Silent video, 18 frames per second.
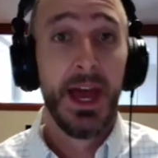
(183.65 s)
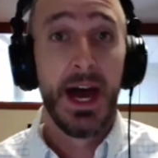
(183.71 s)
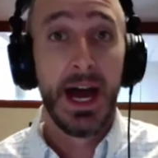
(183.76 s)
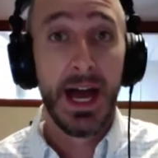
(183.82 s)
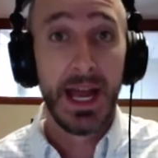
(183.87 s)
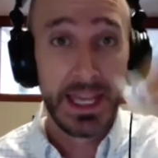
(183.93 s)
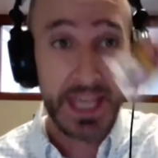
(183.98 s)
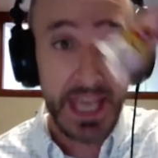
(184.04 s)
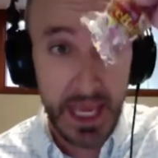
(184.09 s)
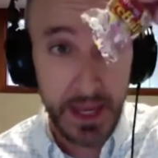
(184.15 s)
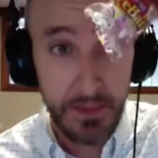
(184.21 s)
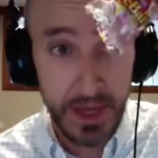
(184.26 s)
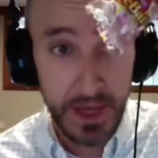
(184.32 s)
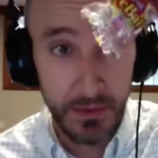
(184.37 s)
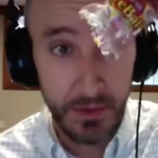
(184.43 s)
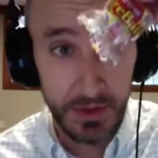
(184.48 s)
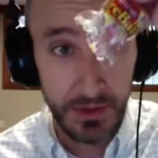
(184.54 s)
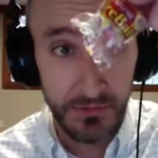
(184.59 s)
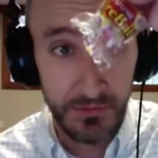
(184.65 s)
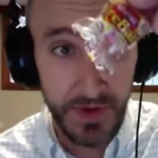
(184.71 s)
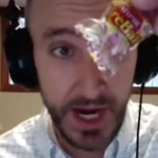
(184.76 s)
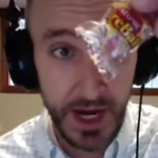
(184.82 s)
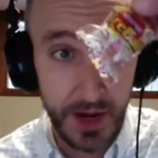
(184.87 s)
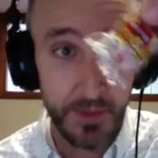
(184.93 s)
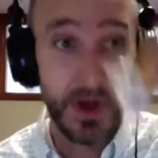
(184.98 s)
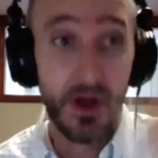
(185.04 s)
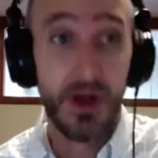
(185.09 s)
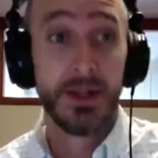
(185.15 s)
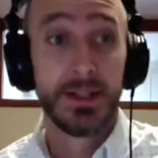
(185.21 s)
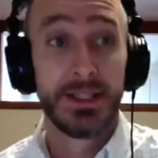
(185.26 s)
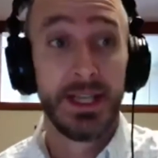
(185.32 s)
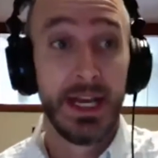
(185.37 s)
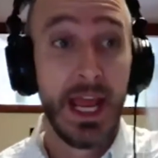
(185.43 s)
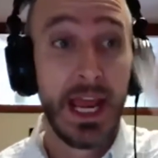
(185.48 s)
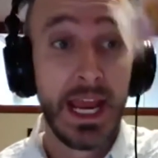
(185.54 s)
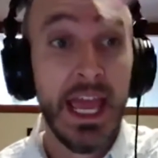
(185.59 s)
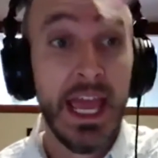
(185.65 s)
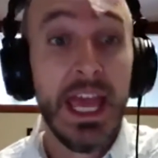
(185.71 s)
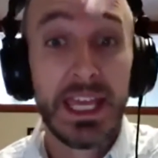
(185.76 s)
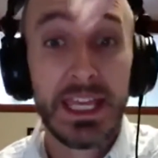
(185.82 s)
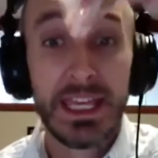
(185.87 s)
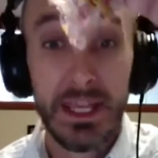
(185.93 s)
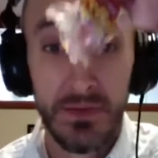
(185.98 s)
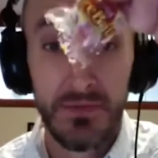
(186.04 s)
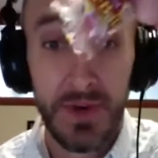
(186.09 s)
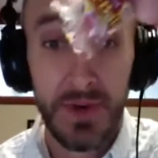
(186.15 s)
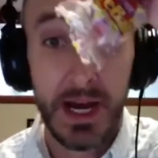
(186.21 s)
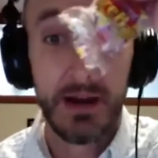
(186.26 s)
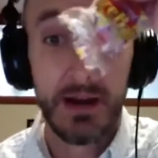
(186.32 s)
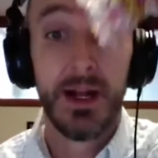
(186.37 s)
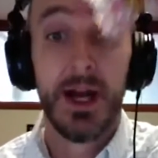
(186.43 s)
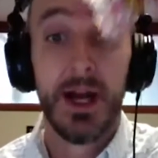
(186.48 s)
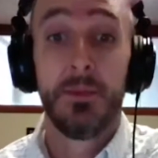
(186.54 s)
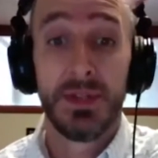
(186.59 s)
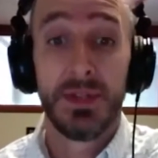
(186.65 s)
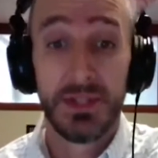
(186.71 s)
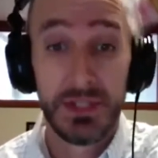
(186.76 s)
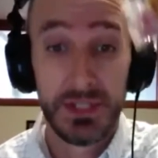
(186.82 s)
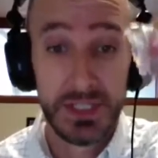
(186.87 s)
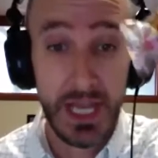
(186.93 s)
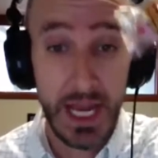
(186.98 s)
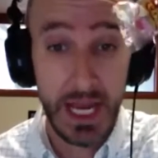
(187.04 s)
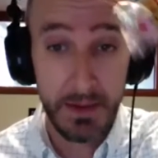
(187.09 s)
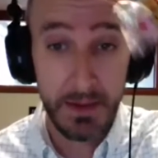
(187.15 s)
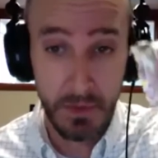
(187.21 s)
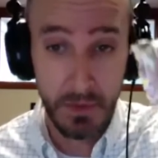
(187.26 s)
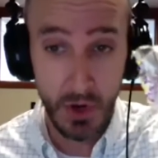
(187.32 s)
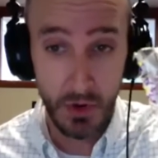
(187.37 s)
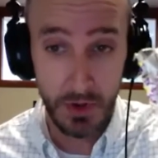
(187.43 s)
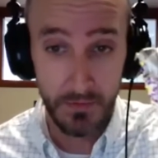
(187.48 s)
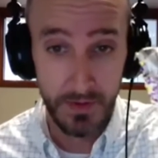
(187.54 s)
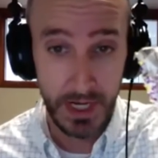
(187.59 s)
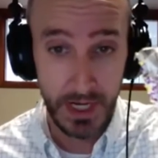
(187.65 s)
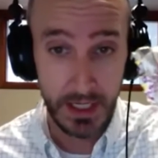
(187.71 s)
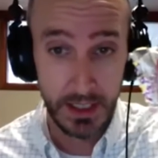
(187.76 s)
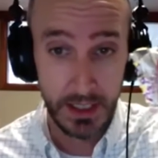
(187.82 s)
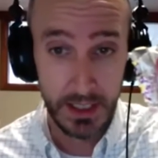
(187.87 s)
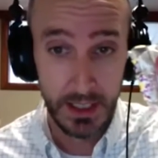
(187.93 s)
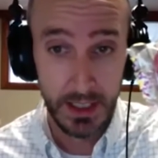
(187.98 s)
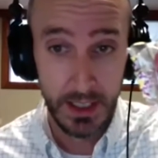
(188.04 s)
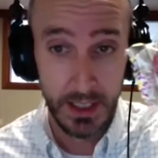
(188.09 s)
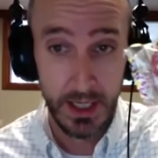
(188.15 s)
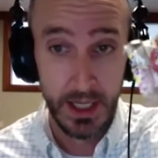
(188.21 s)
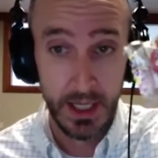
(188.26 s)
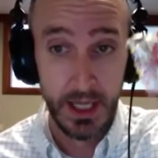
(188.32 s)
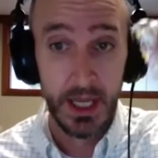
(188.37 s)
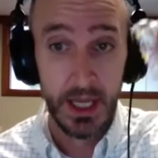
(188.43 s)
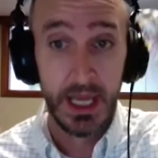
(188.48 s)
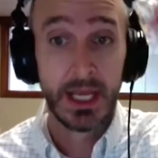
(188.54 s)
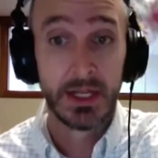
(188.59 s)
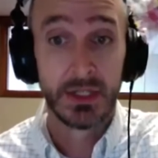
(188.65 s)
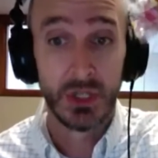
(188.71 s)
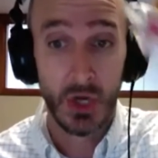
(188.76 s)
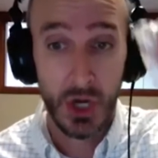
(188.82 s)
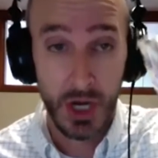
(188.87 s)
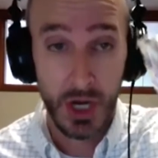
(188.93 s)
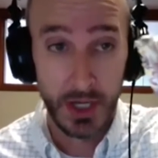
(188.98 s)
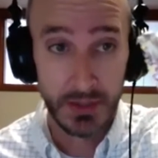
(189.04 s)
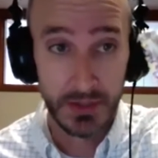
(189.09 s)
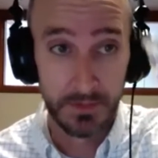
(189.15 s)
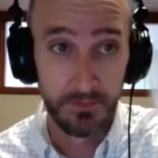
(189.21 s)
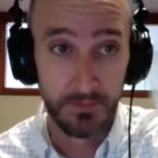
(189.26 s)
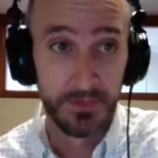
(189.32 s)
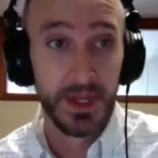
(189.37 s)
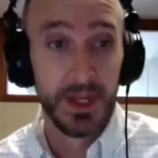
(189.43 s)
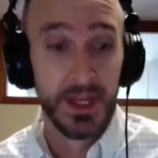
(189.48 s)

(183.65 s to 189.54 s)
I came in with the fireball and said, hey, get fired up. Stay motivated. It's awesome.